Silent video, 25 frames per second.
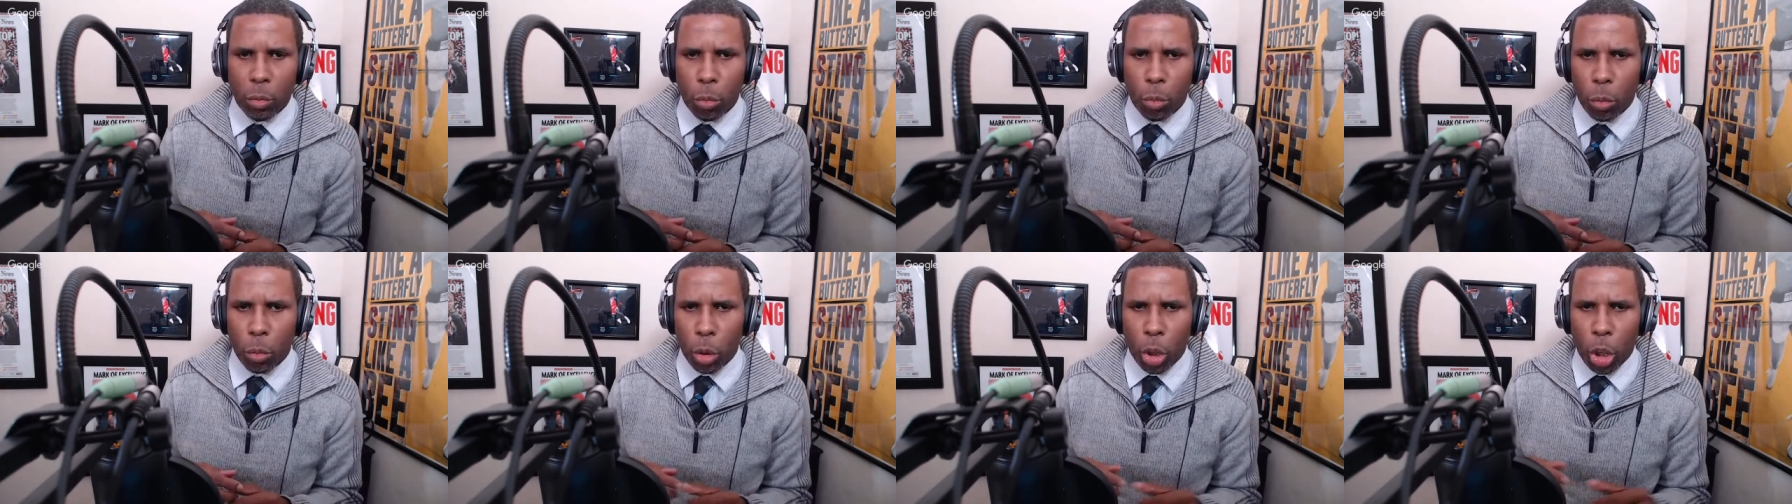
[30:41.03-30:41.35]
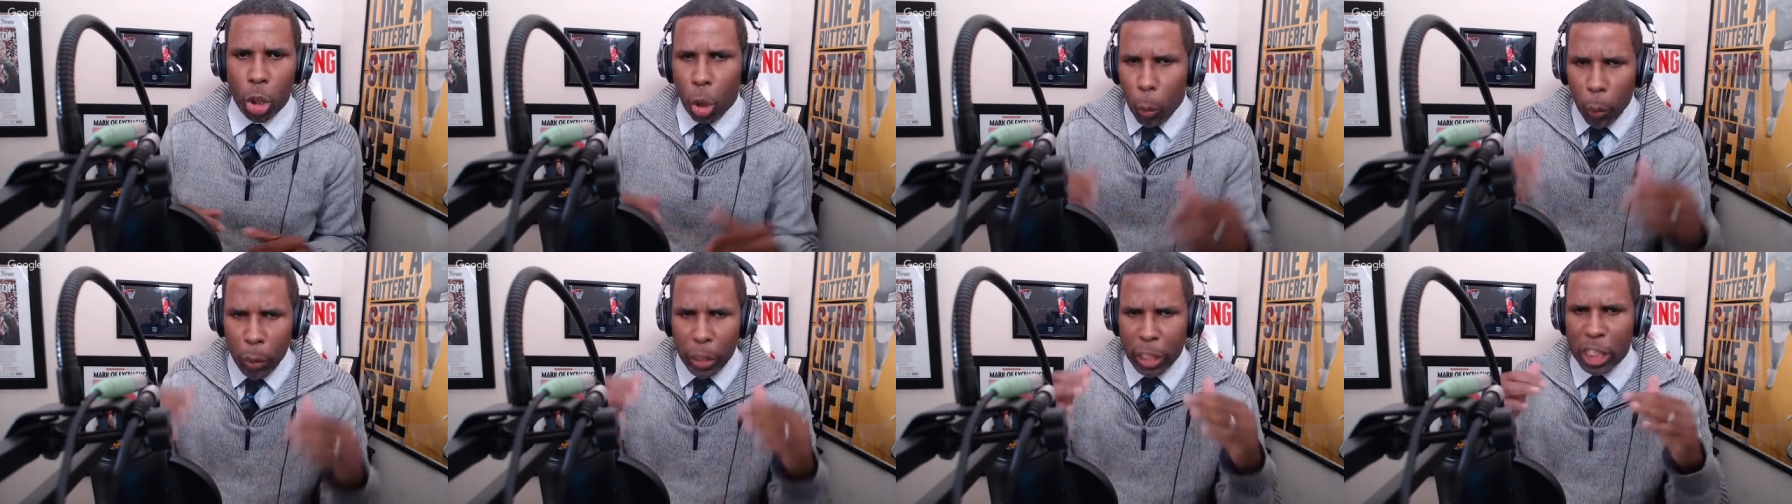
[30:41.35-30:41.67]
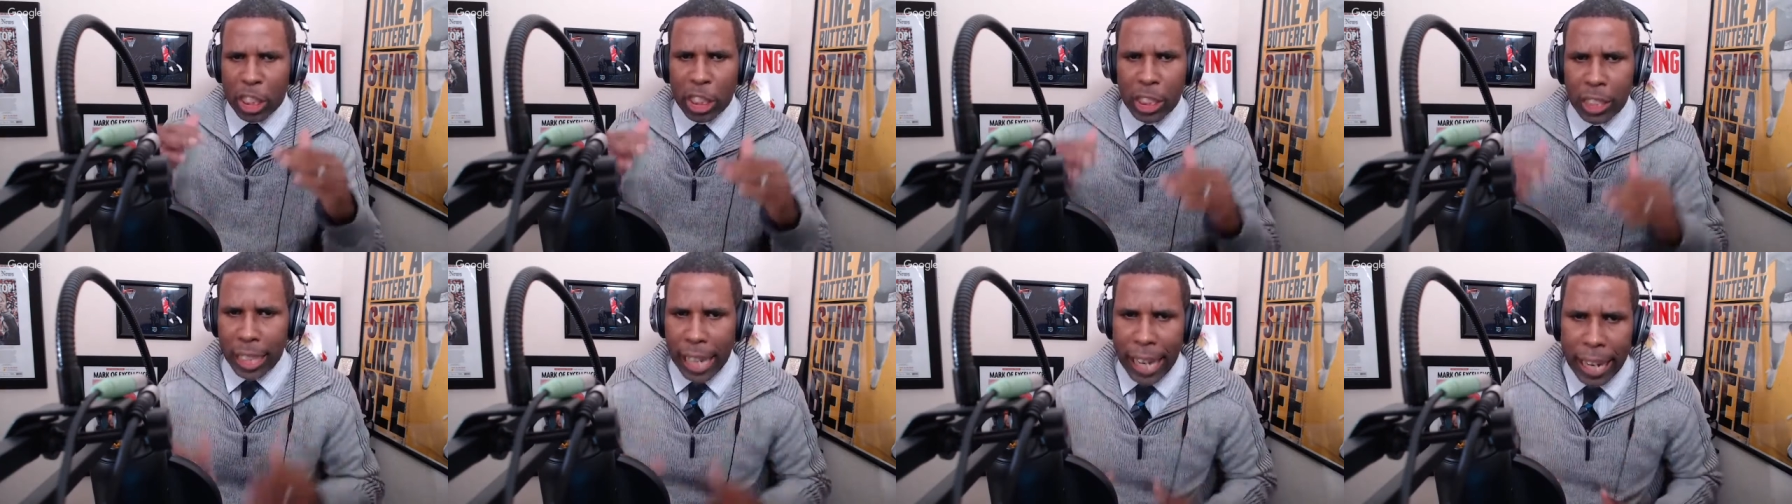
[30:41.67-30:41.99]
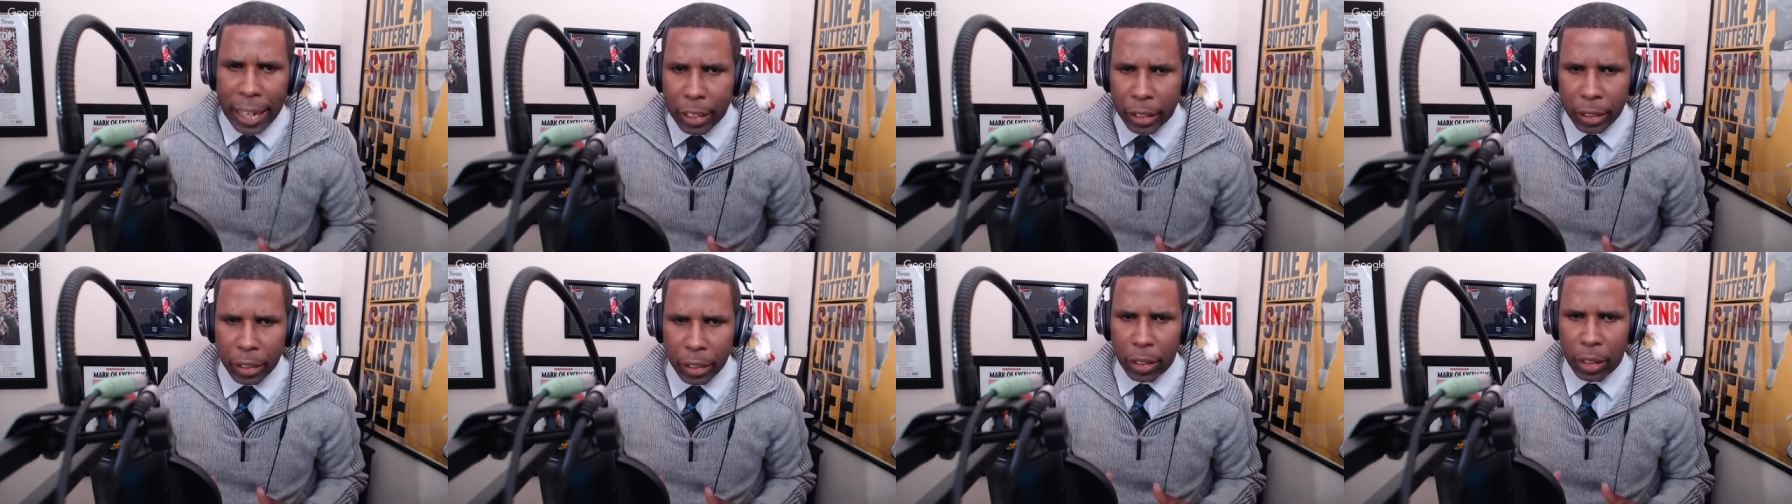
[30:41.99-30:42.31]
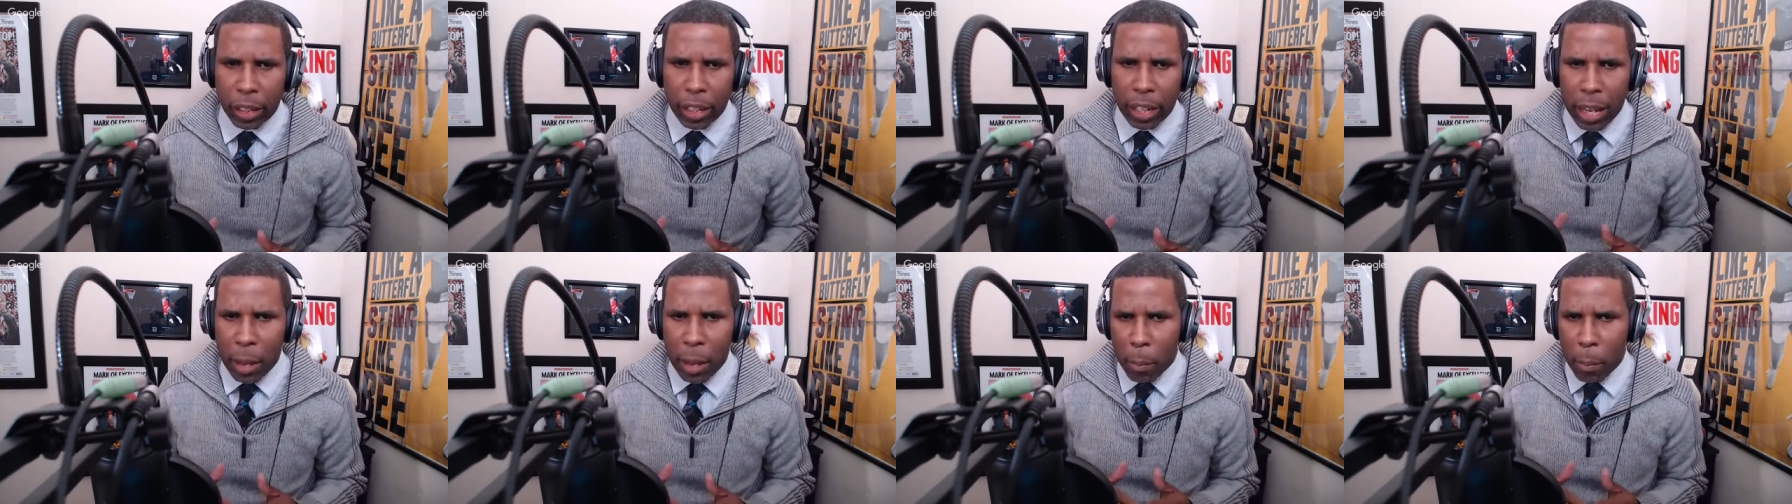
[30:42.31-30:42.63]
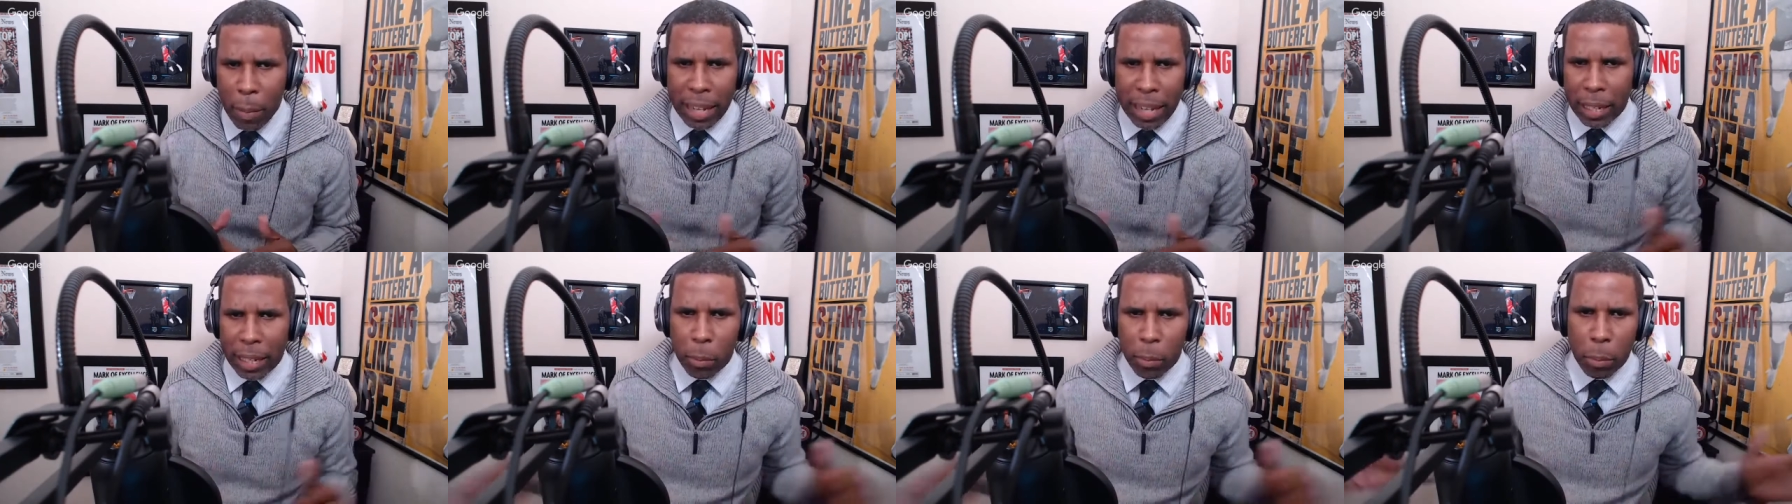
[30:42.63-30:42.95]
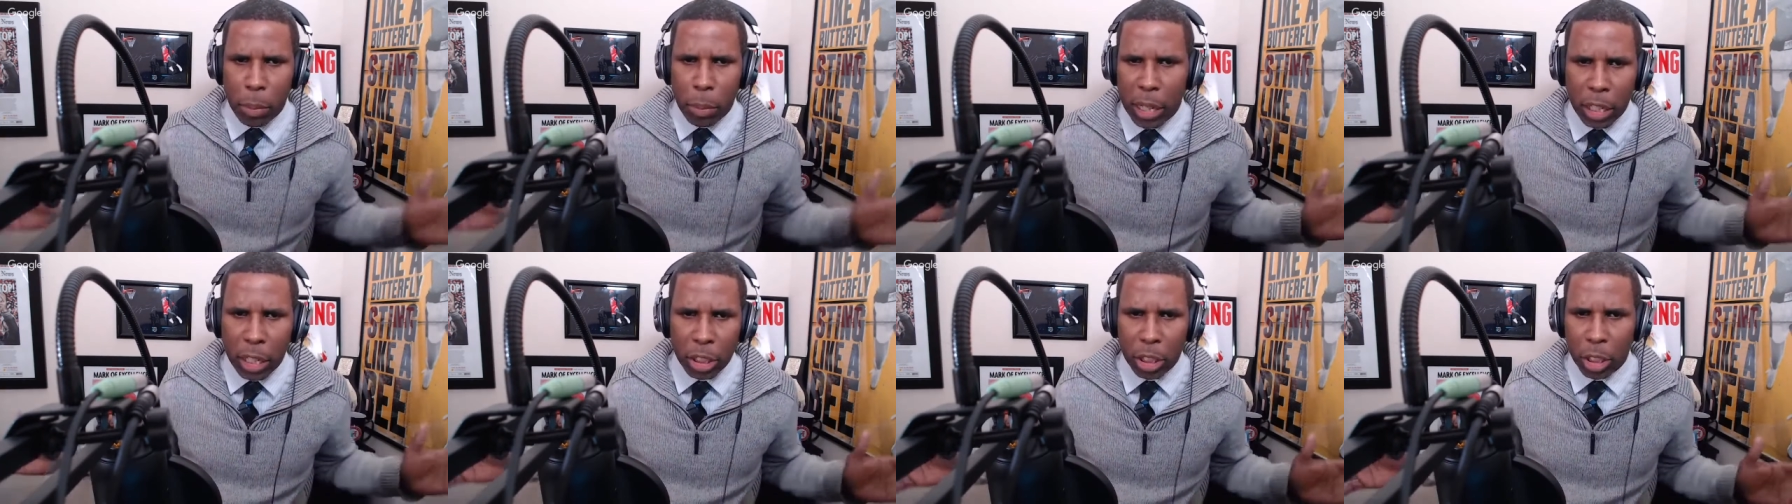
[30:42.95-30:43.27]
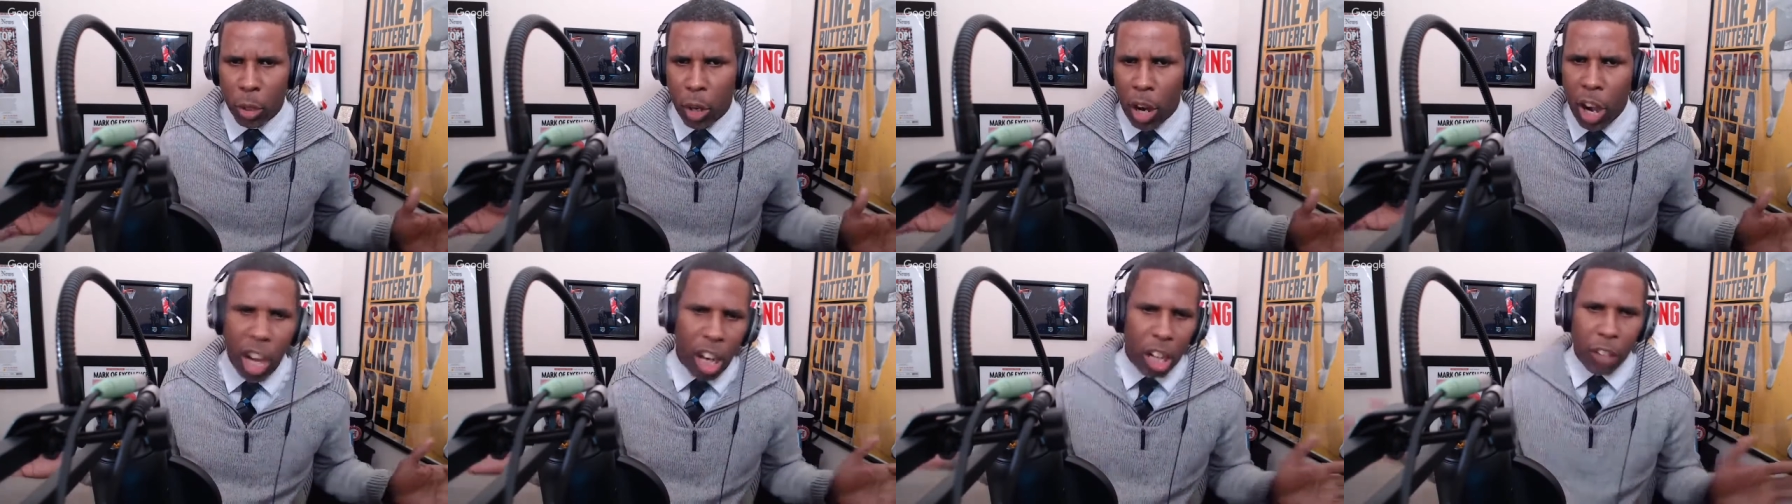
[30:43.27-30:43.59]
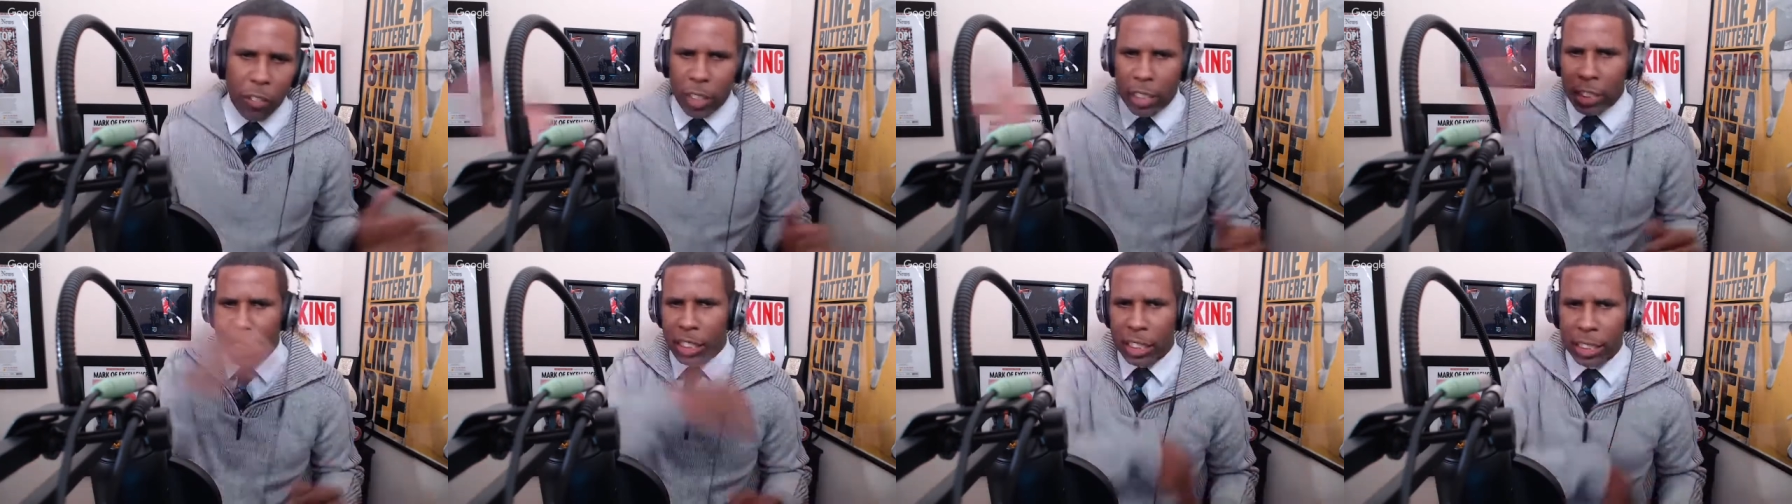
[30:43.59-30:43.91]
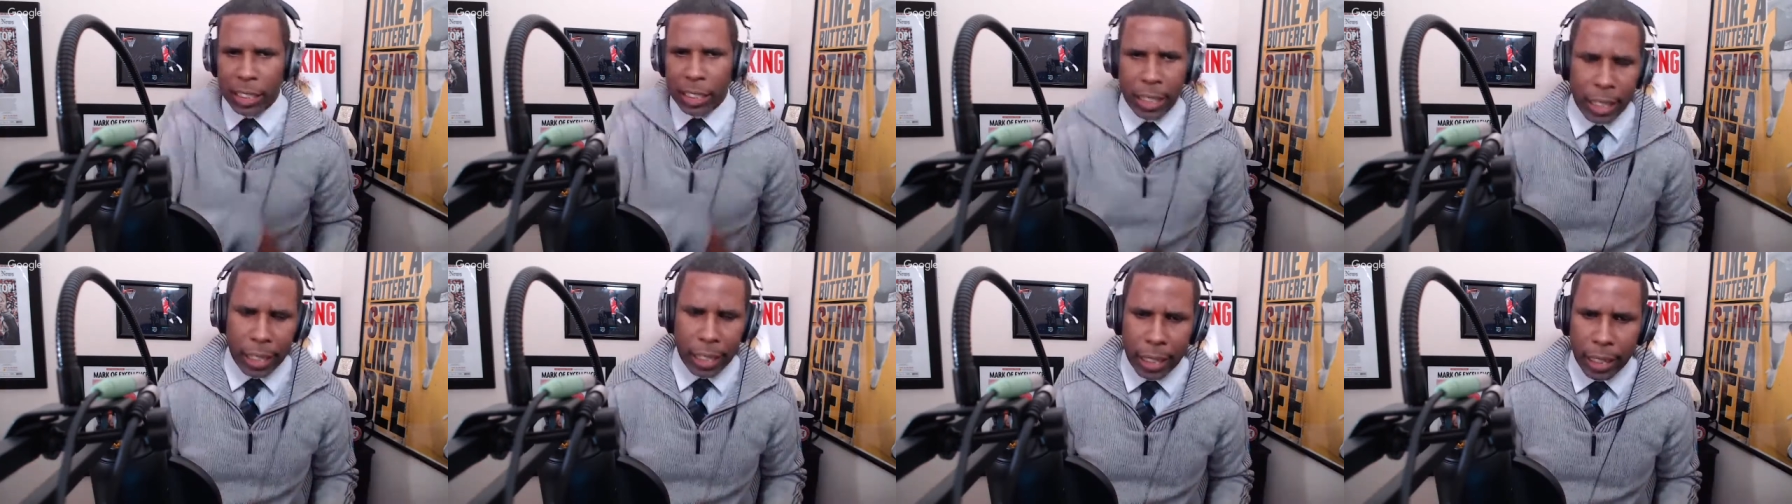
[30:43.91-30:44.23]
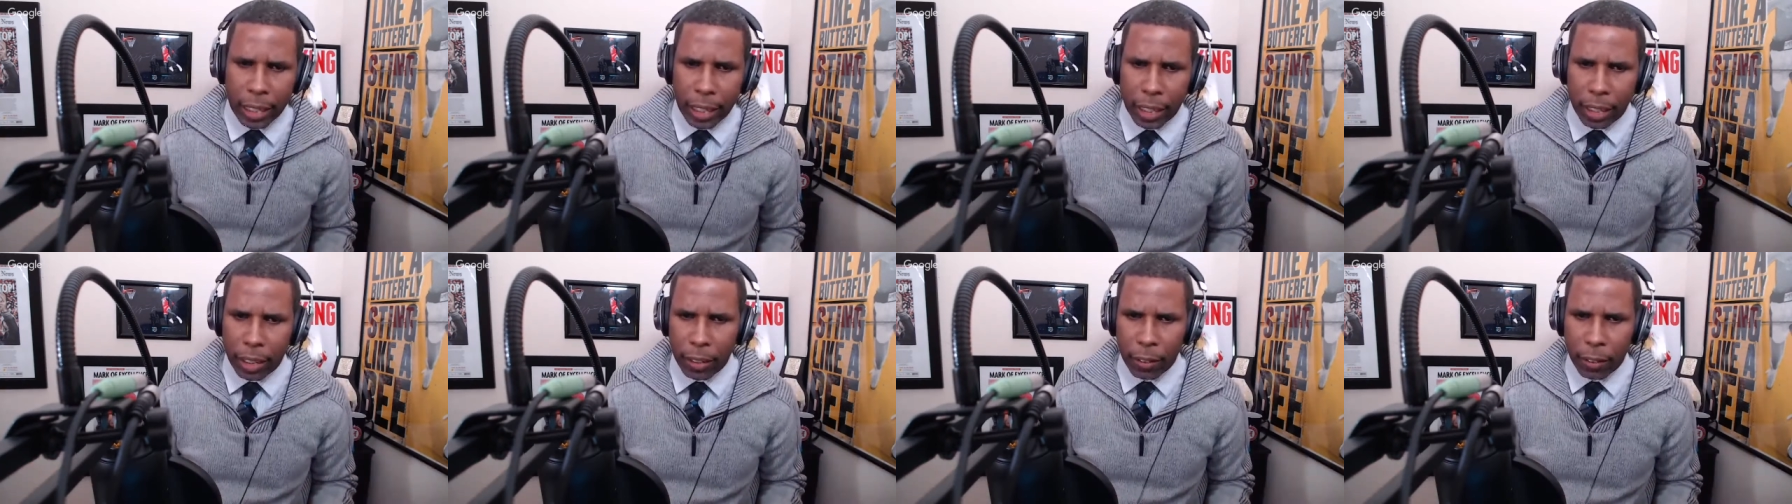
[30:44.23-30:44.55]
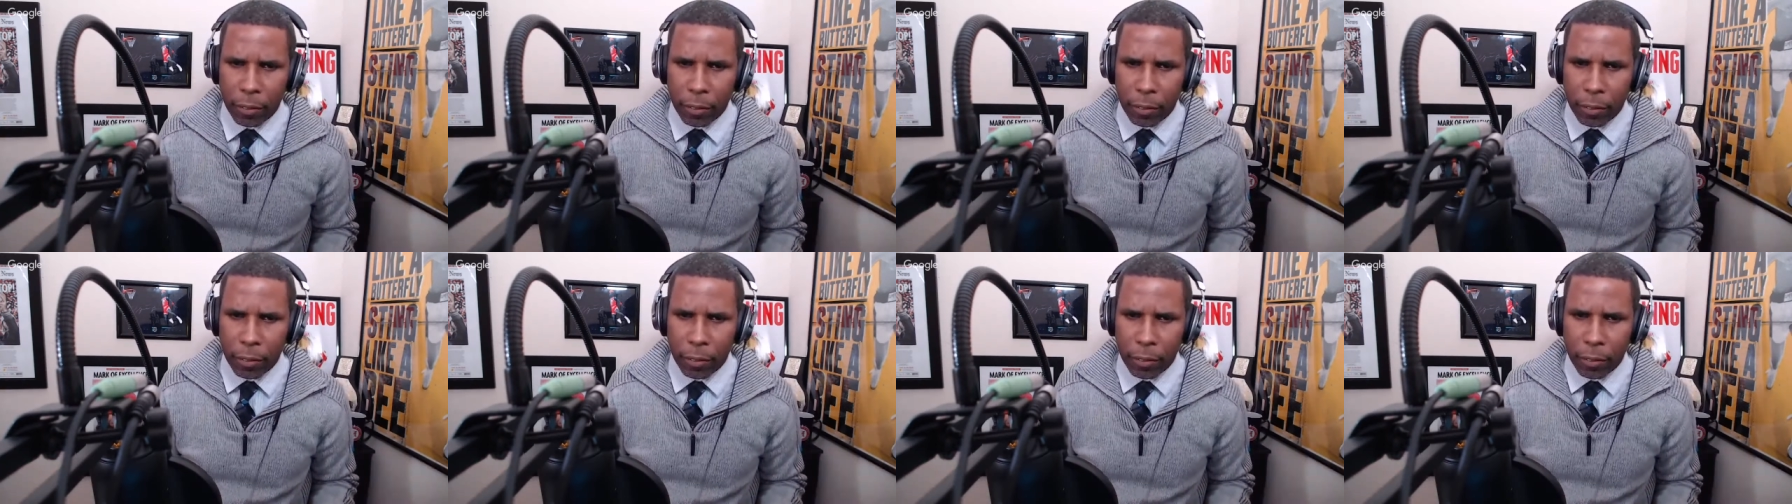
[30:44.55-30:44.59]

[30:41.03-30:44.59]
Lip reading: lower the standard and make it bigger so all of us can just get in.